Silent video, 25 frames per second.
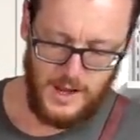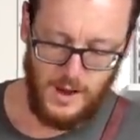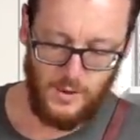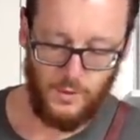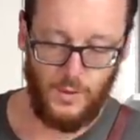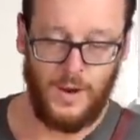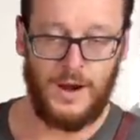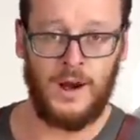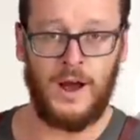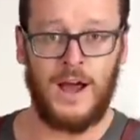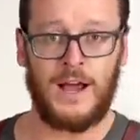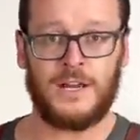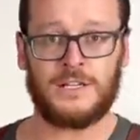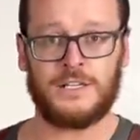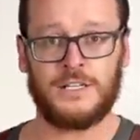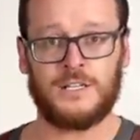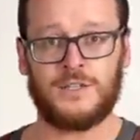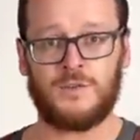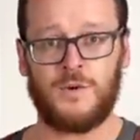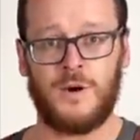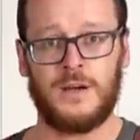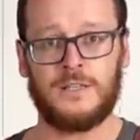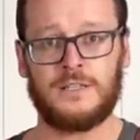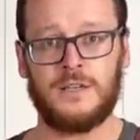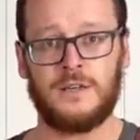when I actually
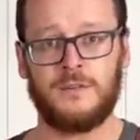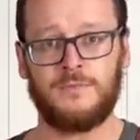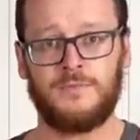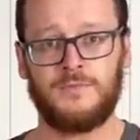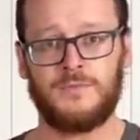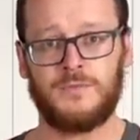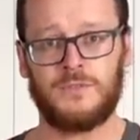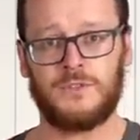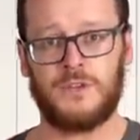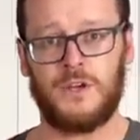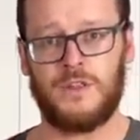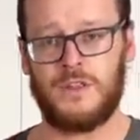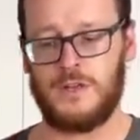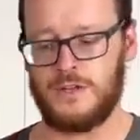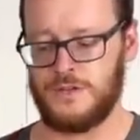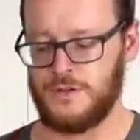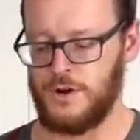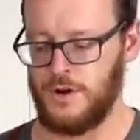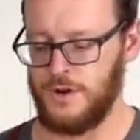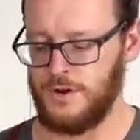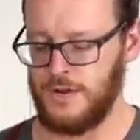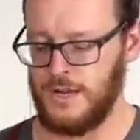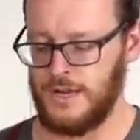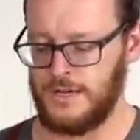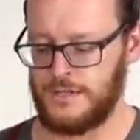squeeze it. So there's
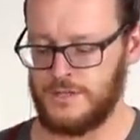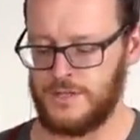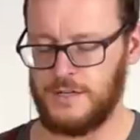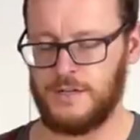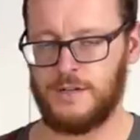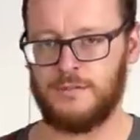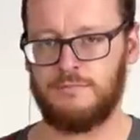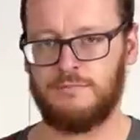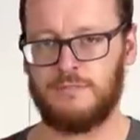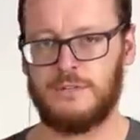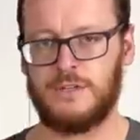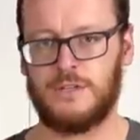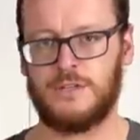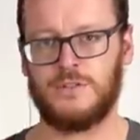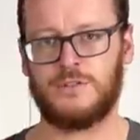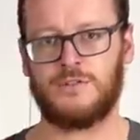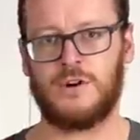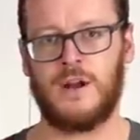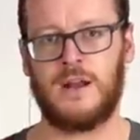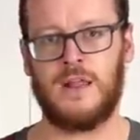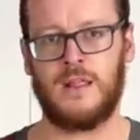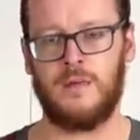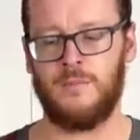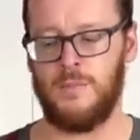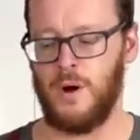no need to, to
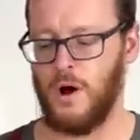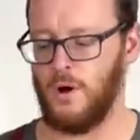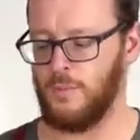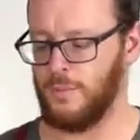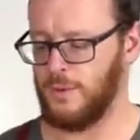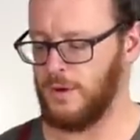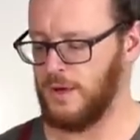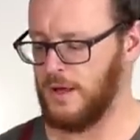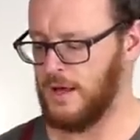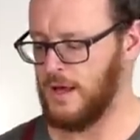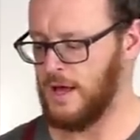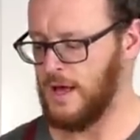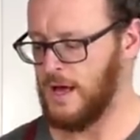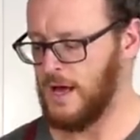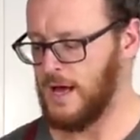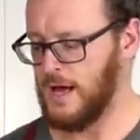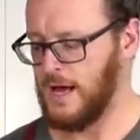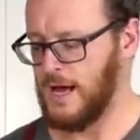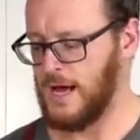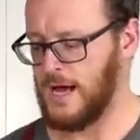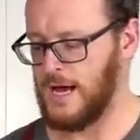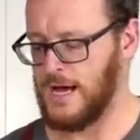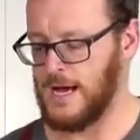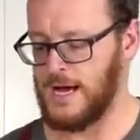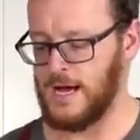strain out the pulp.
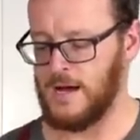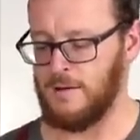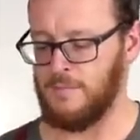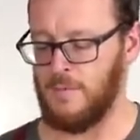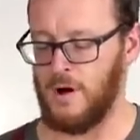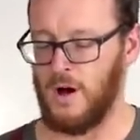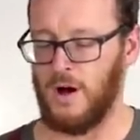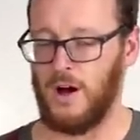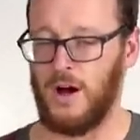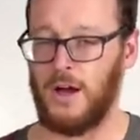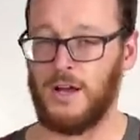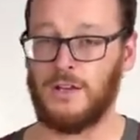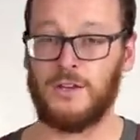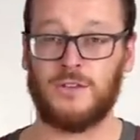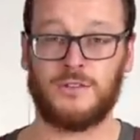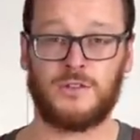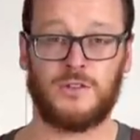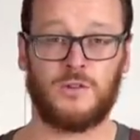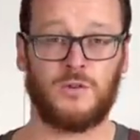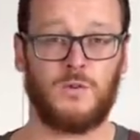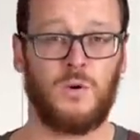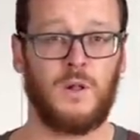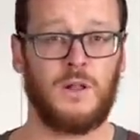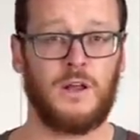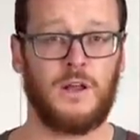Um, I use
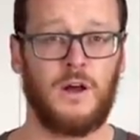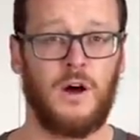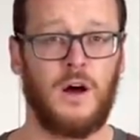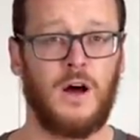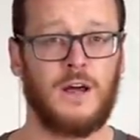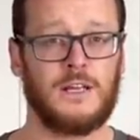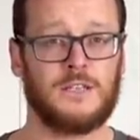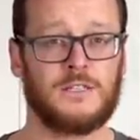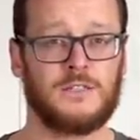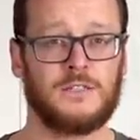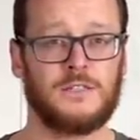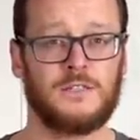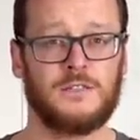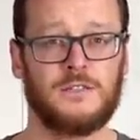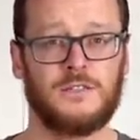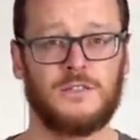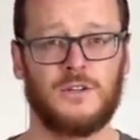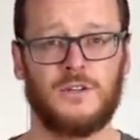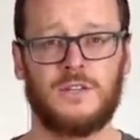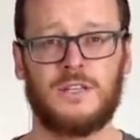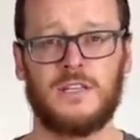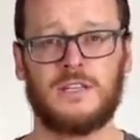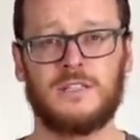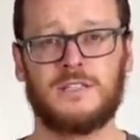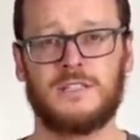good quality ice,
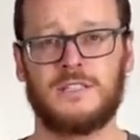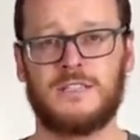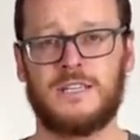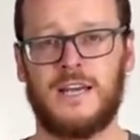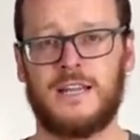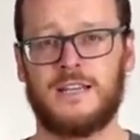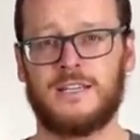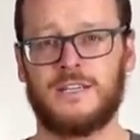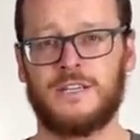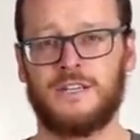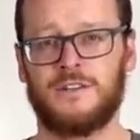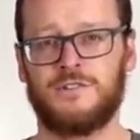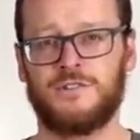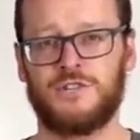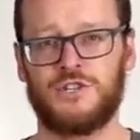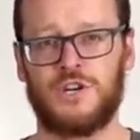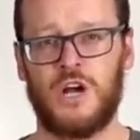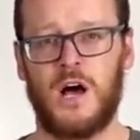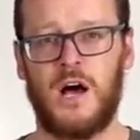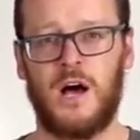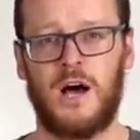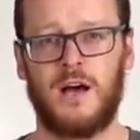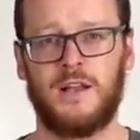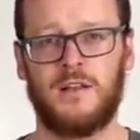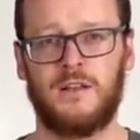so it doesn't tend to
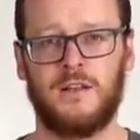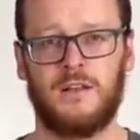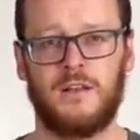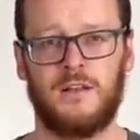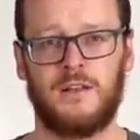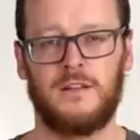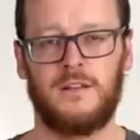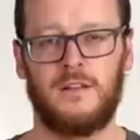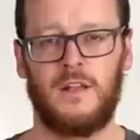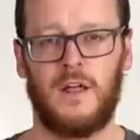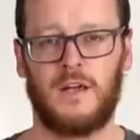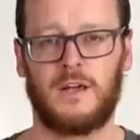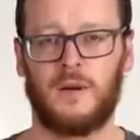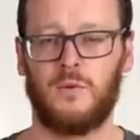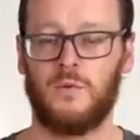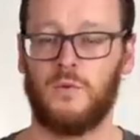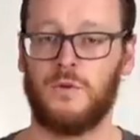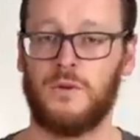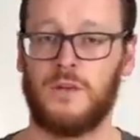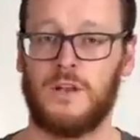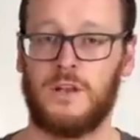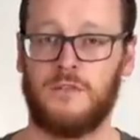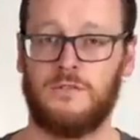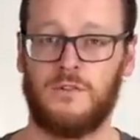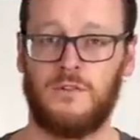shard like it
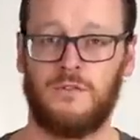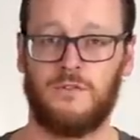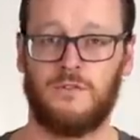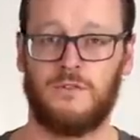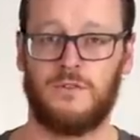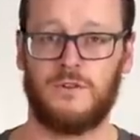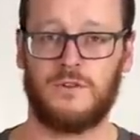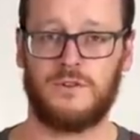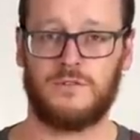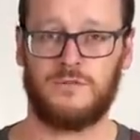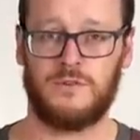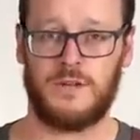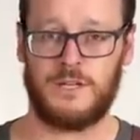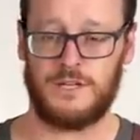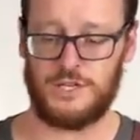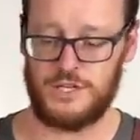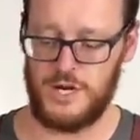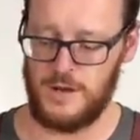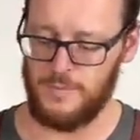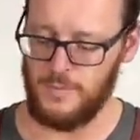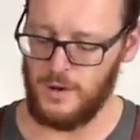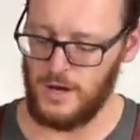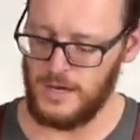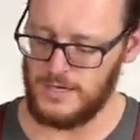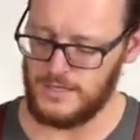would if you use really
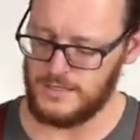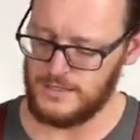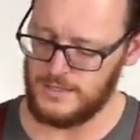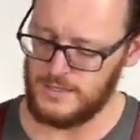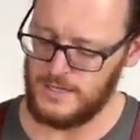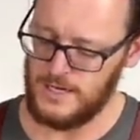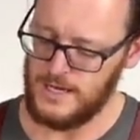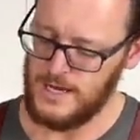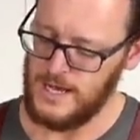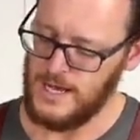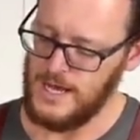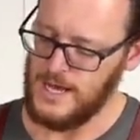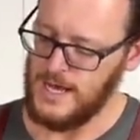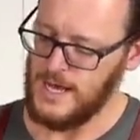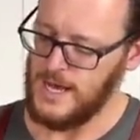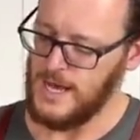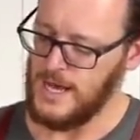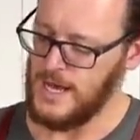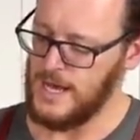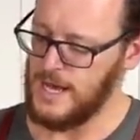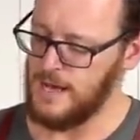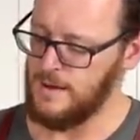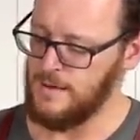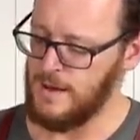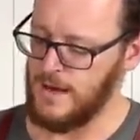cheap ice.
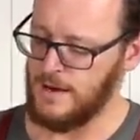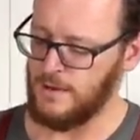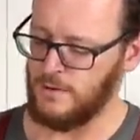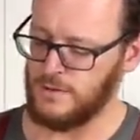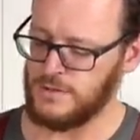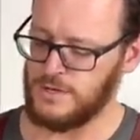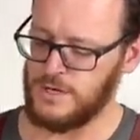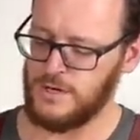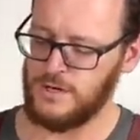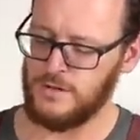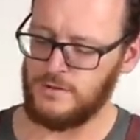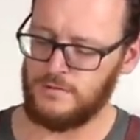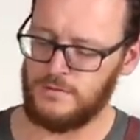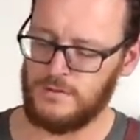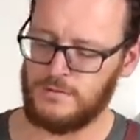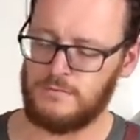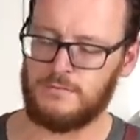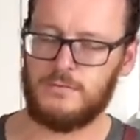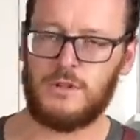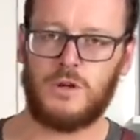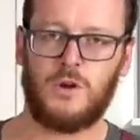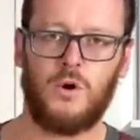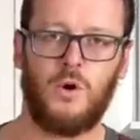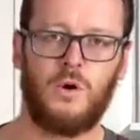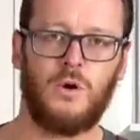Uh, and also the,
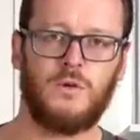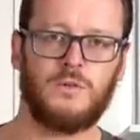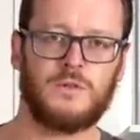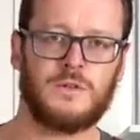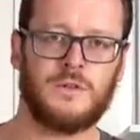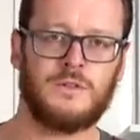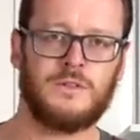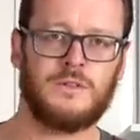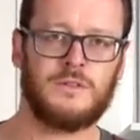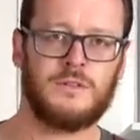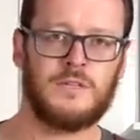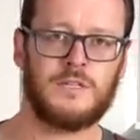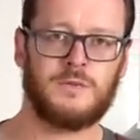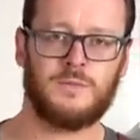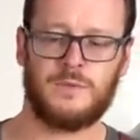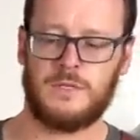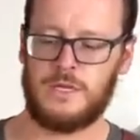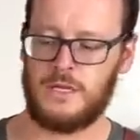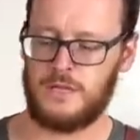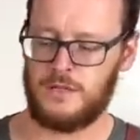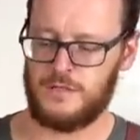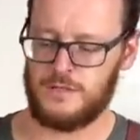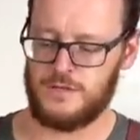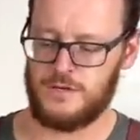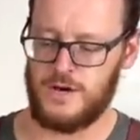the, coils on this
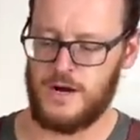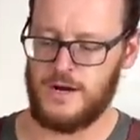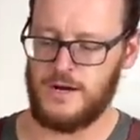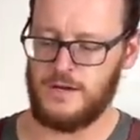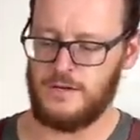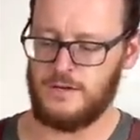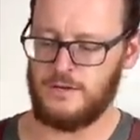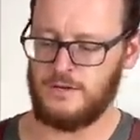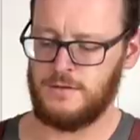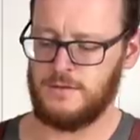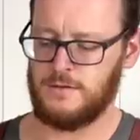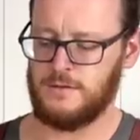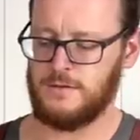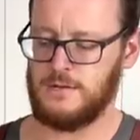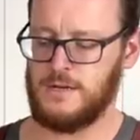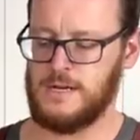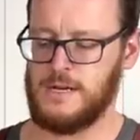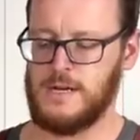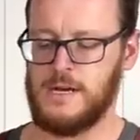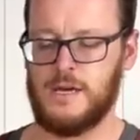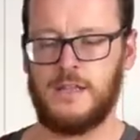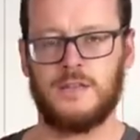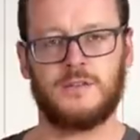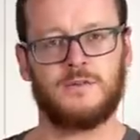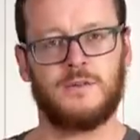particular strainer,
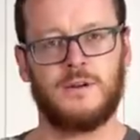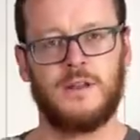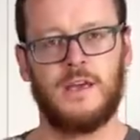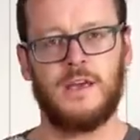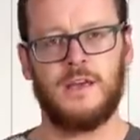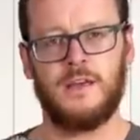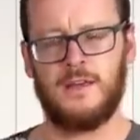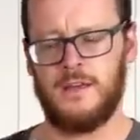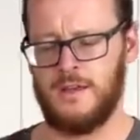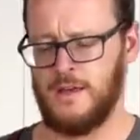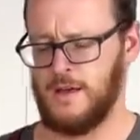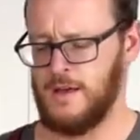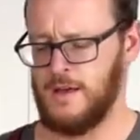uh, this one here,